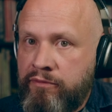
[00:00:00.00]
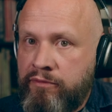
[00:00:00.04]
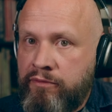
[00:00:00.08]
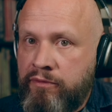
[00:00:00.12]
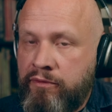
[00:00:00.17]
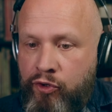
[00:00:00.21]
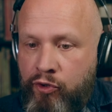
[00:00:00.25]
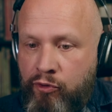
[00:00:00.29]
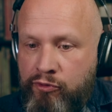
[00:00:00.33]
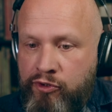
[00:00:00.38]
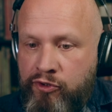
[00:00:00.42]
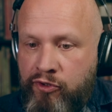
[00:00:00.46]

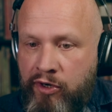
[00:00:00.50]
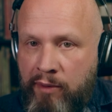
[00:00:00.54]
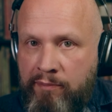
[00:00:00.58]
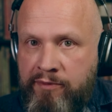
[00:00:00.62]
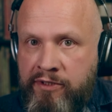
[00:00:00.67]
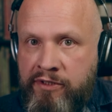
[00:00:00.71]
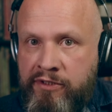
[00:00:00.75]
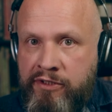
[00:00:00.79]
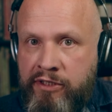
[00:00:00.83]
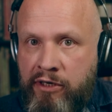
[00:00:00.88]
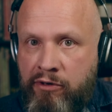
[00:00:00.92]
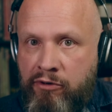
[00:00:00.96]
Your
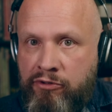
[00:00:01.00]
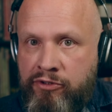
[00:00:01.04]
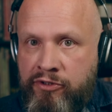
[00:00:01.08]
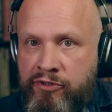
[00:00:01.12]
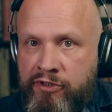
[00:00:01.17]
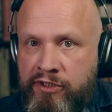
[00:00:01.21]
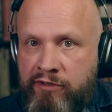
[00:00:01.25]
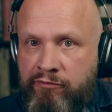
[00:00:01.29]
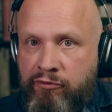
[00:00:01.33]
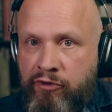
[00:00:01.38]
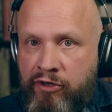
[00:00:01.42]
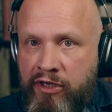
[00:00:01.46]
scripting
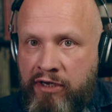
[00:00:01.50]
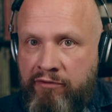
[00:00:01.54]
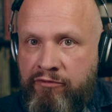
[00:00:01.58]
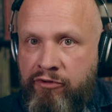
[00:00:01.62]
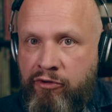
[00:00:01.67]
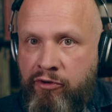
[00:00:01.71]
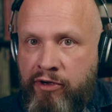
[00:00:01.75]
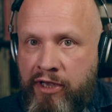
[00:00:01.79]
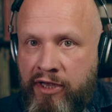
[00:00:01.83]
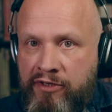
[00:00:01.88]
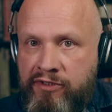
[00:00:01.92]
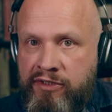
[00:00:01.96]
solutions, if you have
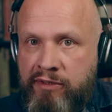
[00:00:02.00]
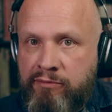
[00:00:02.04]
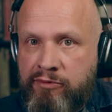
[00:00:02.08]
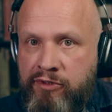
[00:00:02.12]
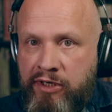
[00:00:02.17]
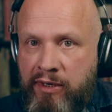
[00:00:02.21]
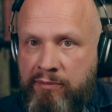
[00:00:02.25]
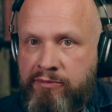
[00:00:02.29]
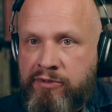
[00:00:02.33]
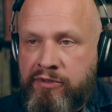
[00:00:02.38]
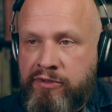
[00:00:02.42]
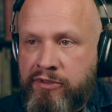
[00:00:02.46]
your custom
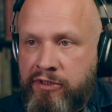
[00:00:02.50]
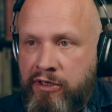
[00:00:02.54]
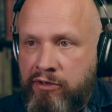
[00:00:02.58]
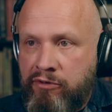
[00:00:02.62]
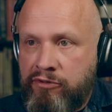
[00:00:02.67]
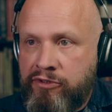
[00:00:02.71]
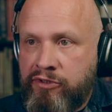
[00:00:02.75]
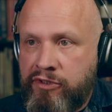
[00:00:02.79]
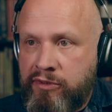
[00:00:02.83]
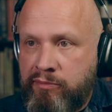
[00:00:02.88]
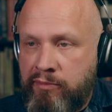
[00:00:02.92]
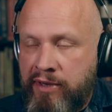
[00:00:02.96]
scripting
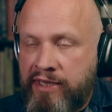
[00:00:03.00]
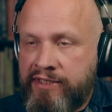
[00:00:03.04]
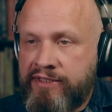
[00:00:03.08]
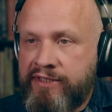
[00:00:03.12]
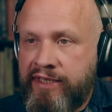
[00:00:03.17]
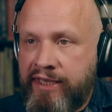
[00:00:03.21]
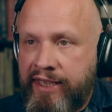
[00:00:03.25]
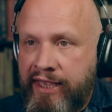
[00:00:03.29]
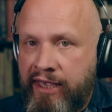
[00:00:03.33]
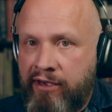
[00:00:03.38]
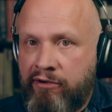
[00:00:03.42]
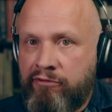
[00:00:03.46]
solutions, must
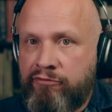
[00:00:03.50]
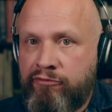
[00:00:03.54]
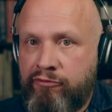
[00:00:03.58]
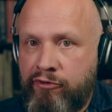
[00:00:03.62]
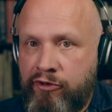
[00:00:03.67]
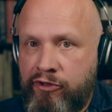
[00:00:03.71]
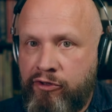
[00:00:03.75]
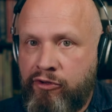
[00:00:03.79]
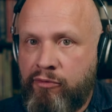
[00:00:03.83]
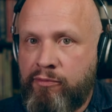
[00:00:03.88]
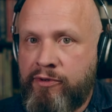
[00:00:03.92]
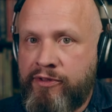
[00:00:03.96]
account
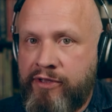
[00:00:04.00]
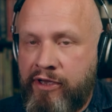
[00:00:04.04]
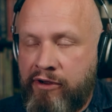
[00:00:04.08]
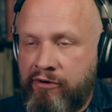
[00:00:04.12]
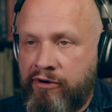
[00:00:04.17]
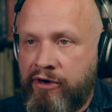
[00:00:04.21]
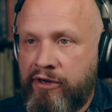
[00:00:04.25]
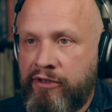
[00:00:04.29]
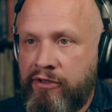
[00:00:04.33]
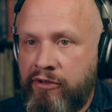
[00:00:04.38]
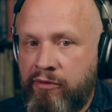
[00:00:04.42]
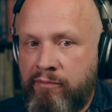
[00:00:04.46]
for human
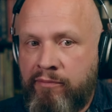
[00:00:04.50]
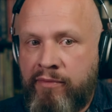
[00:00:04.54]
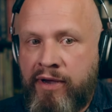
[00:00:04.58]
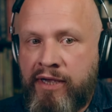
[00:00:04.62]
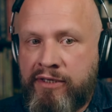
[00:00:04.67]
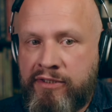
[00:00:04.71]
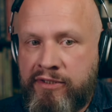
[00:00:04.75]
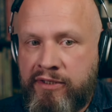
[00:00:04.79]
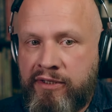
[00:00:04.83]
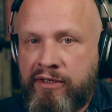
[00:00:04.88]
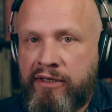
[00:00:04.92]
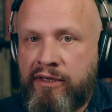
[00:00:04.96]
error. You
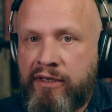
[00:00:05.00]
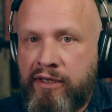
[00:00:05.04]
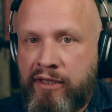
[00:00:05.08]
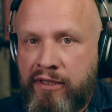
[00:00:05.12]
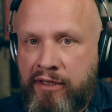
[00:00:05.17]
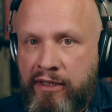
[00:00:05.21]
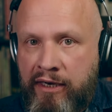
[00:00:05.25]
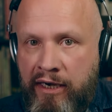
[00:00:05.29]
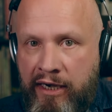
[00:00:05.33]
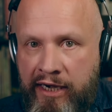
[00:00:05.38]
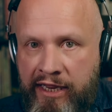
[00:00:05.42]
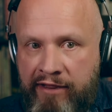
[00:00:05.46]
must
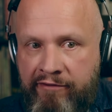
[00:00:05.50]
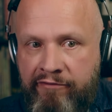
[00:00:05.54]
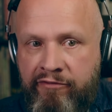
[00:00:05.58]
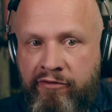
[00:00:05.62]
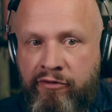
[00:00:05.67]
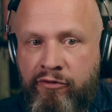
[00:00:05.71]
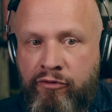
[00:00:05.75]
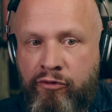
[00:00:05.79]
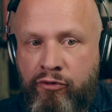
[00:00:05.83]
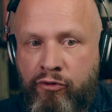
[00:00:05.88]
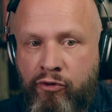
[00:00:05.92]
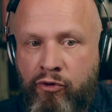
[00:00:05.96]
leave
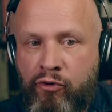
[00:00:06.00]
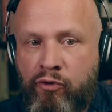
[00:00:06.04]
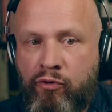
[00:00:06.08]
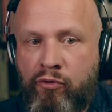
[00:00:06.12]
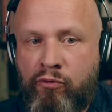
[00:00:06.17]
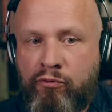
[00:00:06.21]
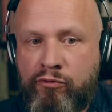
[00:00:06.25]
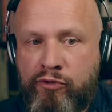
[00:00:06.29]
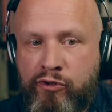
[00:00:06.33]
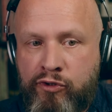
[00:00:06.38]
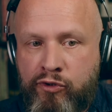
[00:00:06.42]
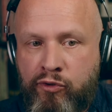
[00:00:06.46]

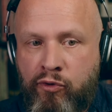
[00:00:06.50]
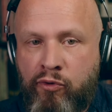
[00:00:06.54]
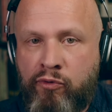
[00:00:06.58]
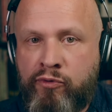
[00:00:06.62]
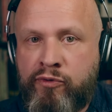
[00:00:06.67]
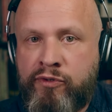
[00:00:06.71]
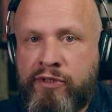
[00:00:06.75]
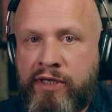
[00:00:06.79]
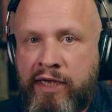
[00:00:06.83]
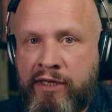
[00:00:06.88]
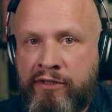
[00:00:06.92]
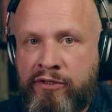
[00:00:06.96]
no
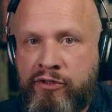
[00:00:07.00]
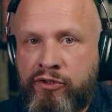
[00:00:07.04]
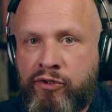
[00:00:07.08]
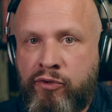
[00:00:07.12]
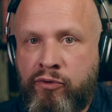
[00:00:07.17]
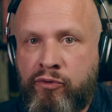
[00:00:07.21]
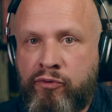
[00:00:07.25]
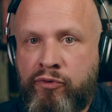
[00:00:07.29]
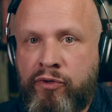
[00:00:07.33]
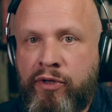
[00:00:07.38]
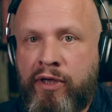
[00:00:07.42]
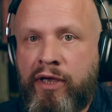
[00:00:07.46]
stones
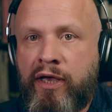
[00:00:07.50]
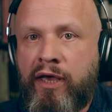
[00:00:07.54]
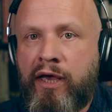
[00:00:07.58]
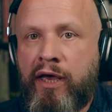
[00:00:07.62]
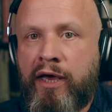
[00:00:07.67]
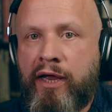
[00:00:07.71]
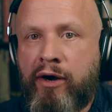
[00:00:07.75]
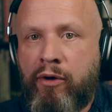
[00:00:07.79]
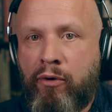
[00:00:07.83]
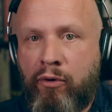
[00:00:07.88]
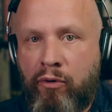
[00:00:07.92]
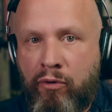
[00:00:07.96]
unturned
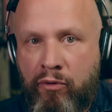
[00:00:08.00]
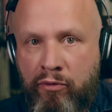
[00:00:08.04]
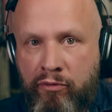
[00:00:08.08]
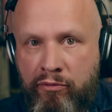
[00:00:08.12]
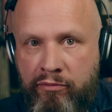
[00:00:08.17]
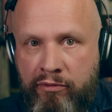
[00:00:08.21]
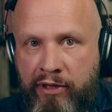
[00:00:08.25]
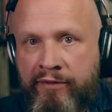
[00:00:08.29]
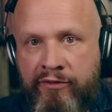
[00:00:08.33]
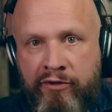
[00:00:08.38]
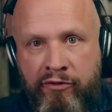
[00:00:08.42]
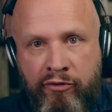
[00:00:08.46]
at all,
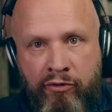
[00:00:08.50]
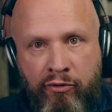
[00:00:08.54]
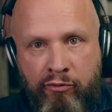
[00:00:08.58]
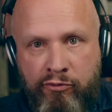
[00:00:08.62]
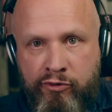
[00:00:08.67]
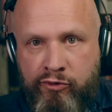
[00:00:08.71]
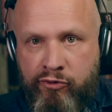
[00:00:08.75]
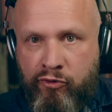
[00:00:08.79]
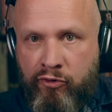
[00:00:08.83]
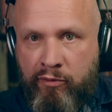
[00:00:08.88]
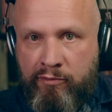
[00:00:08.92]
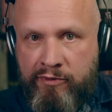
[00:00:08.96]
under no
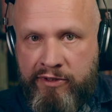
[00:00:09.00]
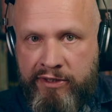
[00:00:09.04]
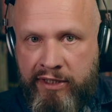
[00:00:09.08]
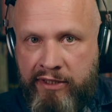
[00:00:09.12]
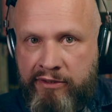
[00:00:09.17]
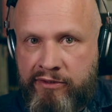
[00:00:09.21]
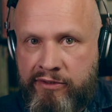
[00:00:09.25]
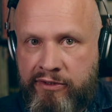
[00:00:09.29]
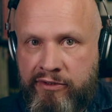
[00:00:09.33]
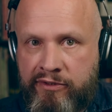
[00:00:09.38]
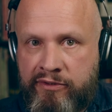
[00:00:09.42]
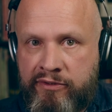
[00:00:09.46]

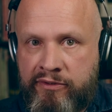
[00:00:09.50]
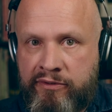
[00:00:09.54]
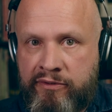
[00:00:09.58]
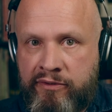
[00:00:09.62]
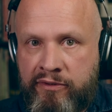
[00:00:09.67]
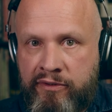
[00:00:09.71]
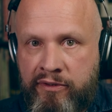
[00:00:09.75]
circumstances.